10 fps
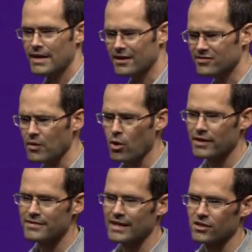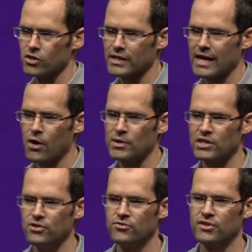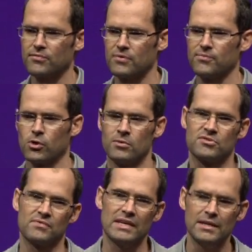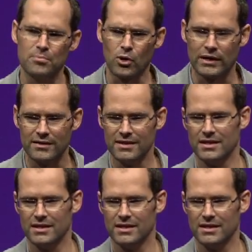Next, I want to take a look at how we can use different forms of input